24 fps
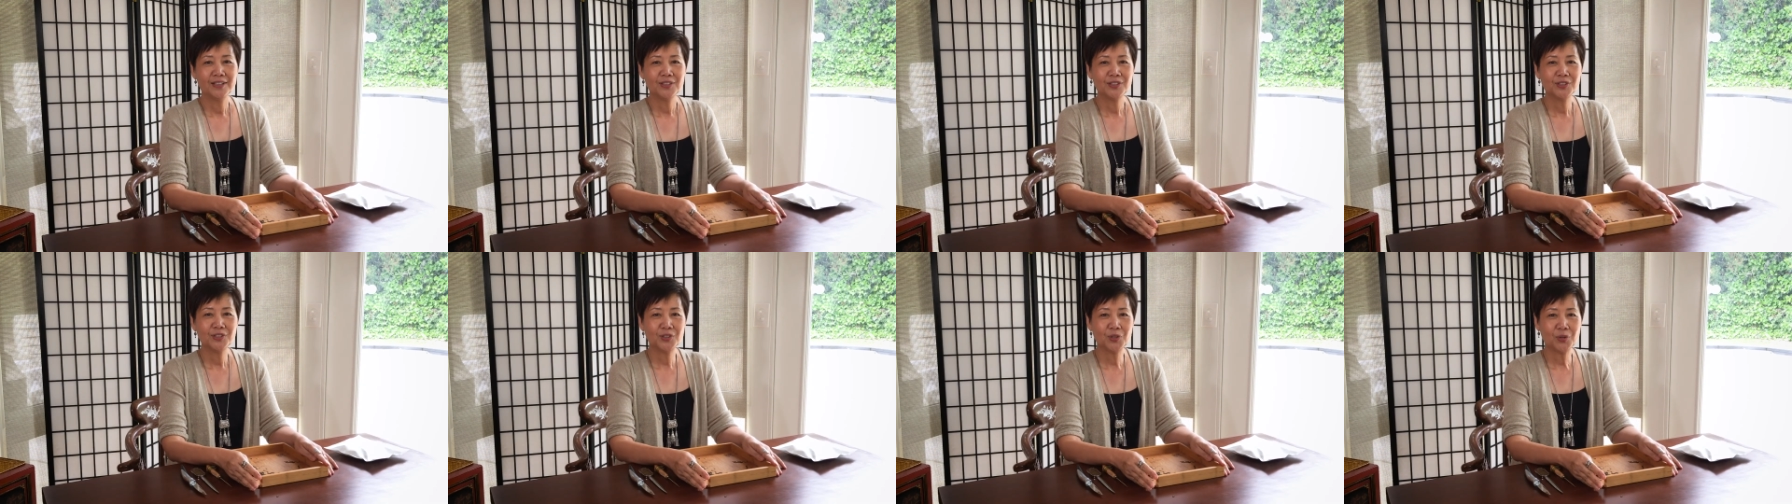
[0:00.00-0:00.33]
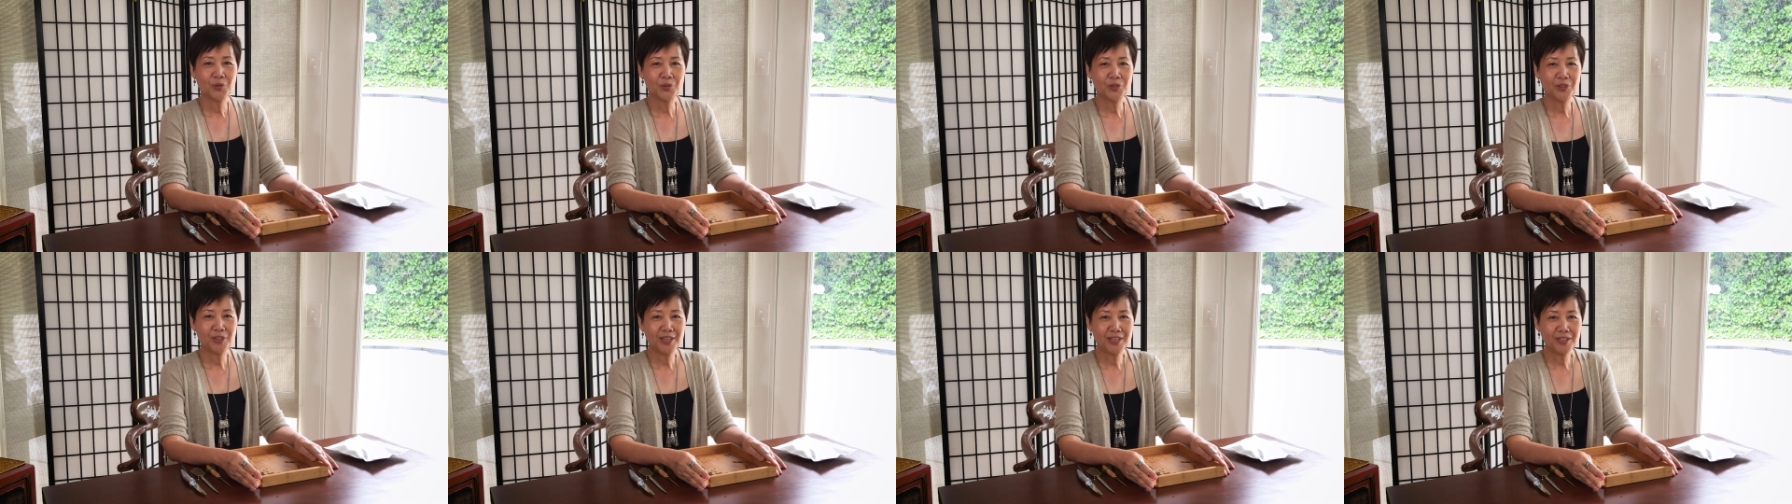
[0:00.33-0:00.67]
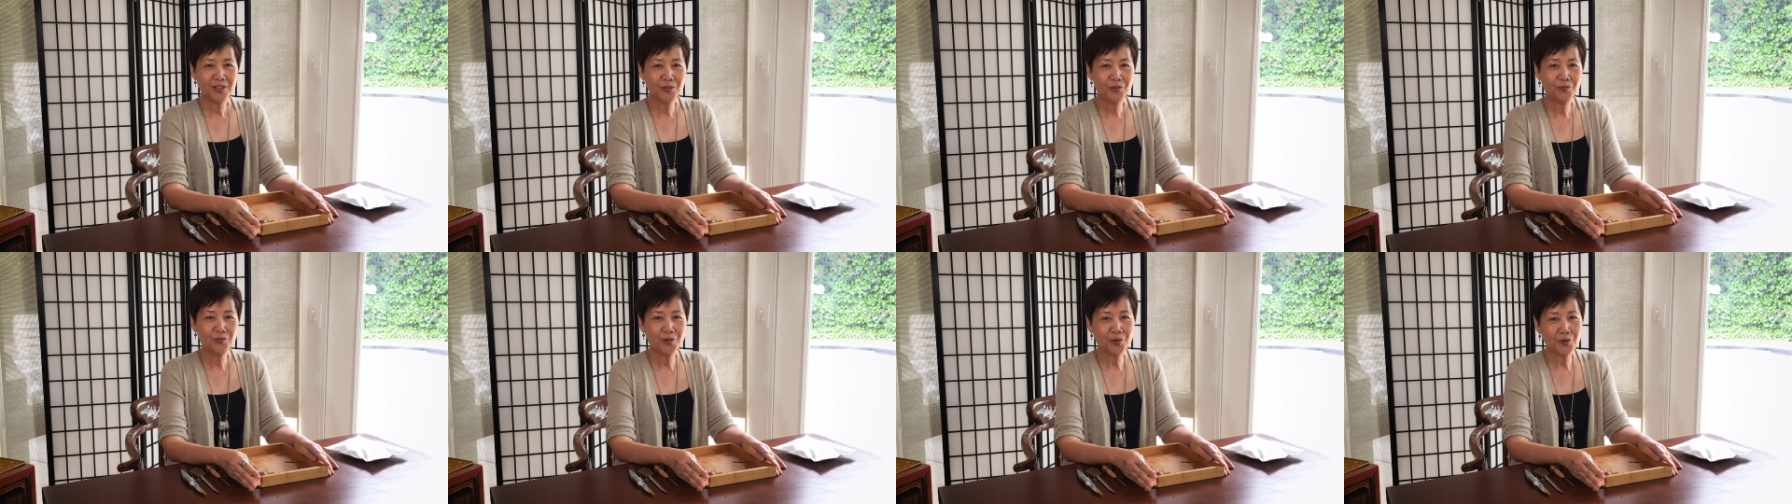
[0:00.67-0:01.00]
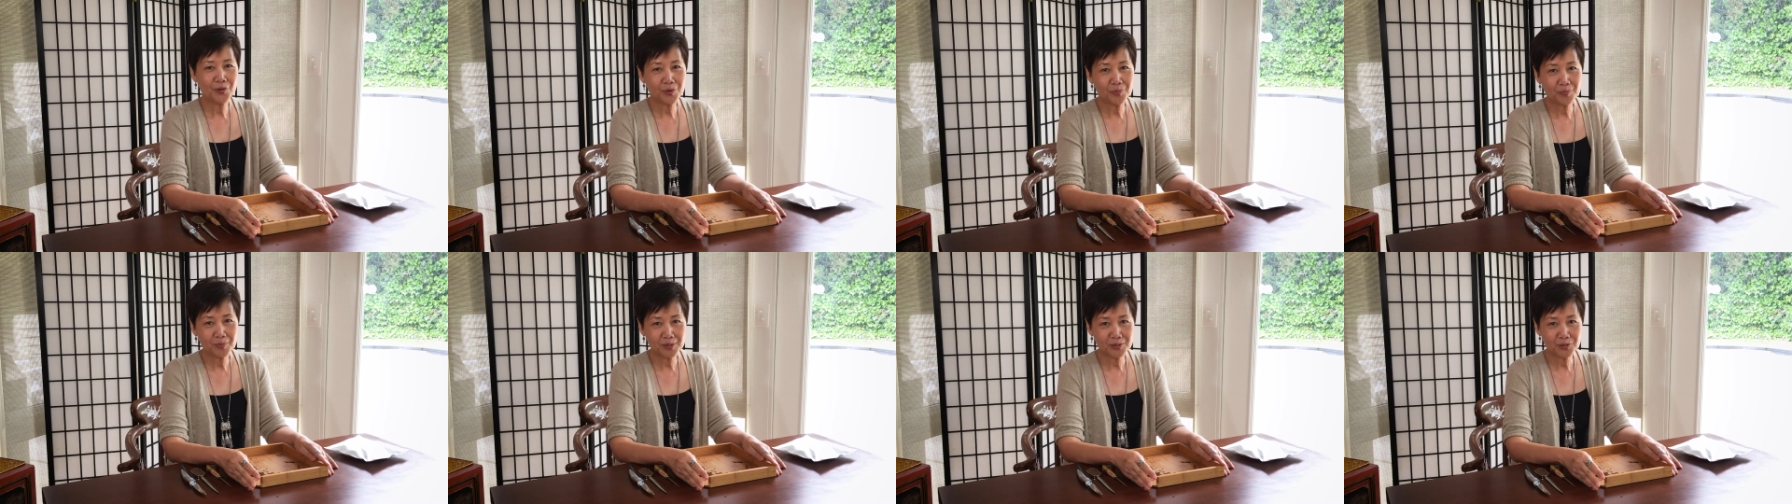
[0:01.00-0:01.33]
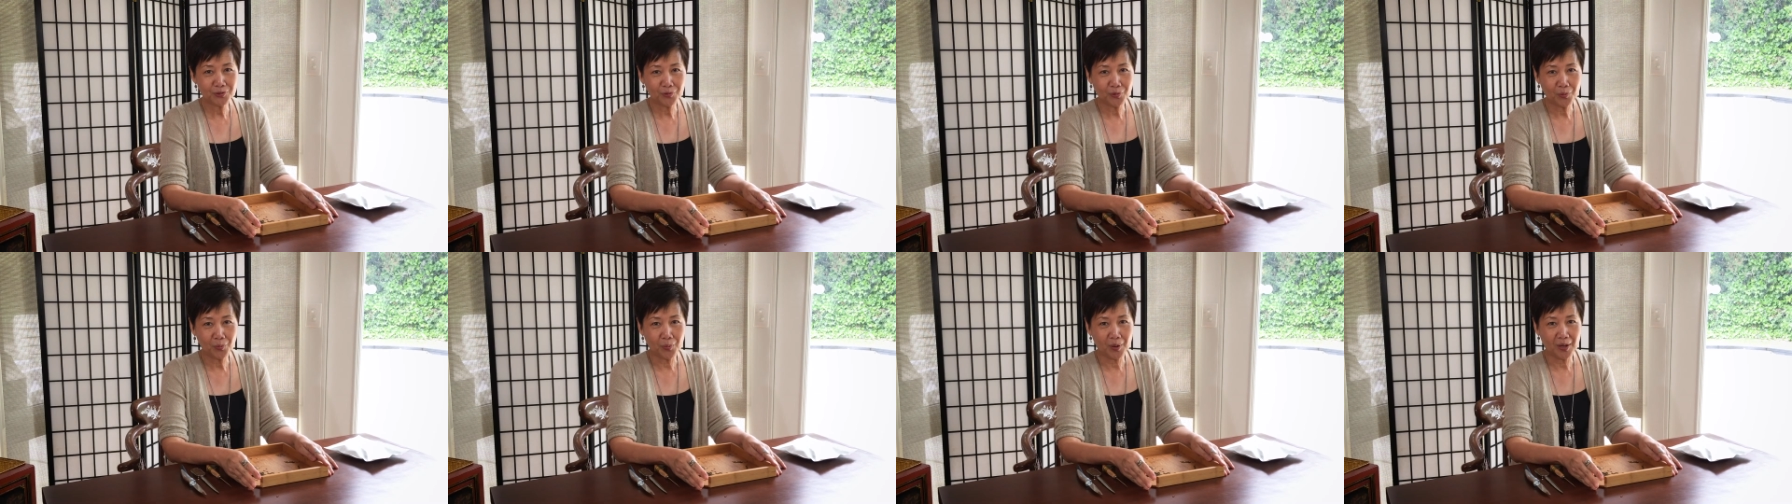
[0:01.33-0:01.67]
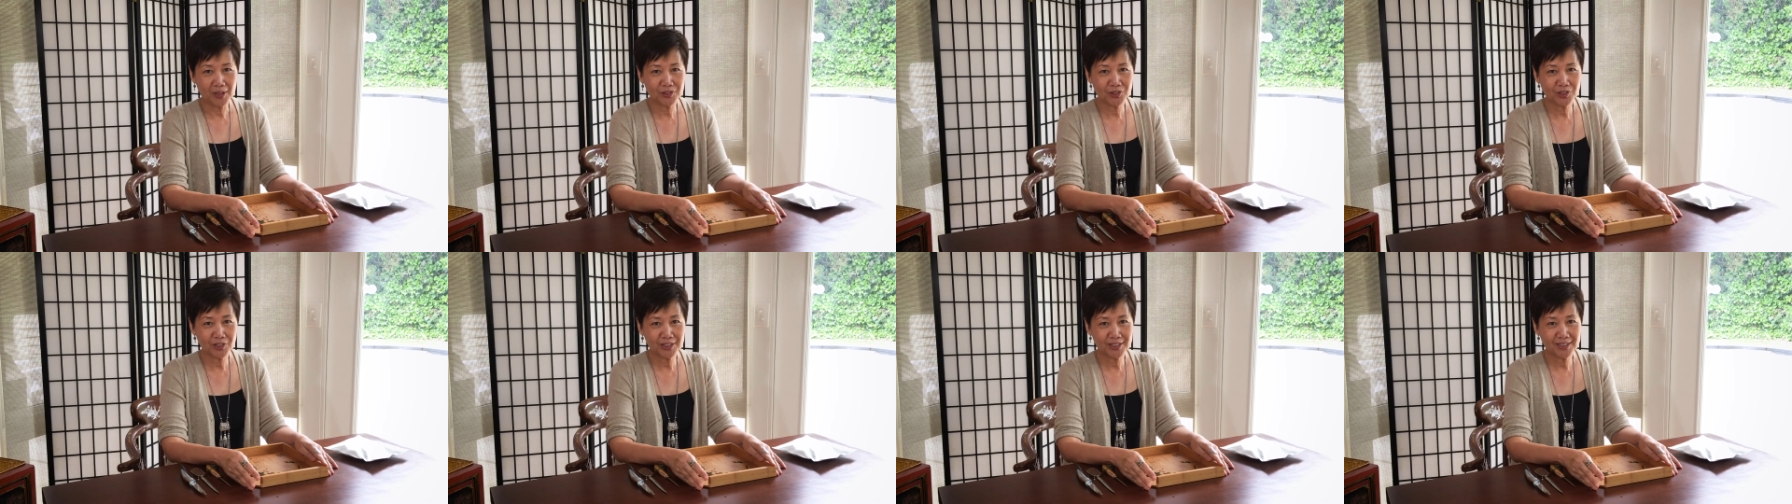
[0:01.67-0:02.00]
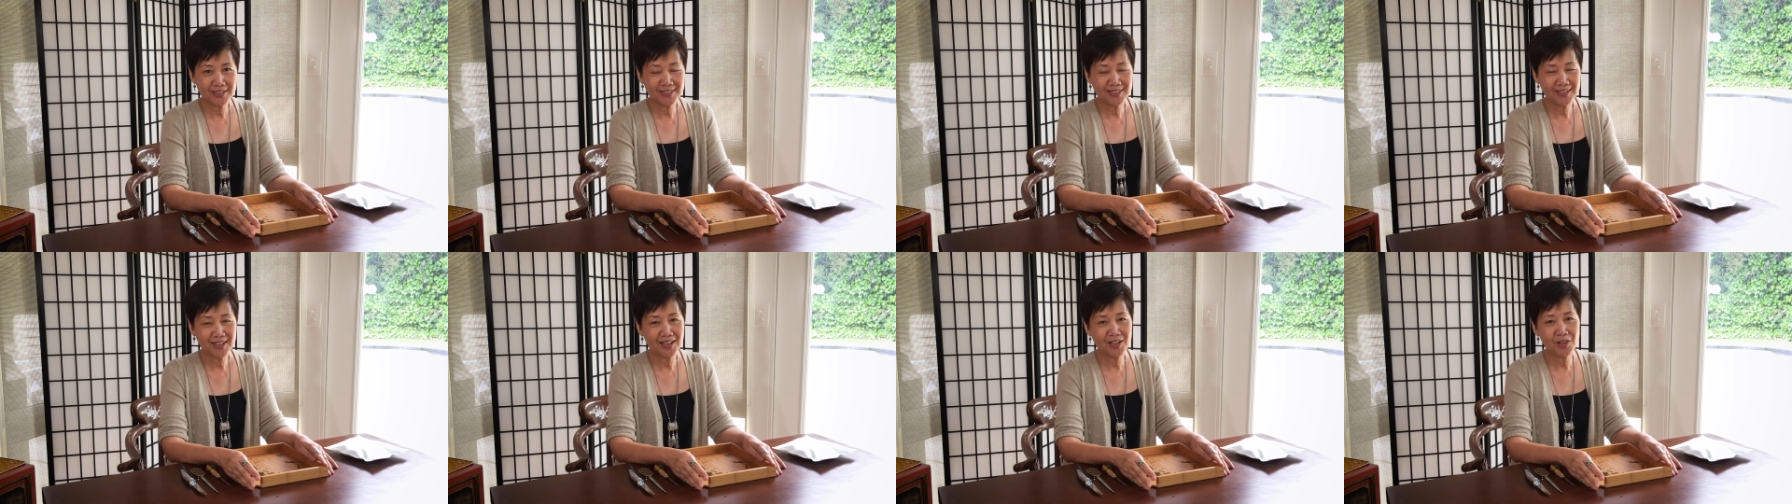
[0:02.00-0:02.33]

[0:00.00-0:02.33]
So thank you very much for watching.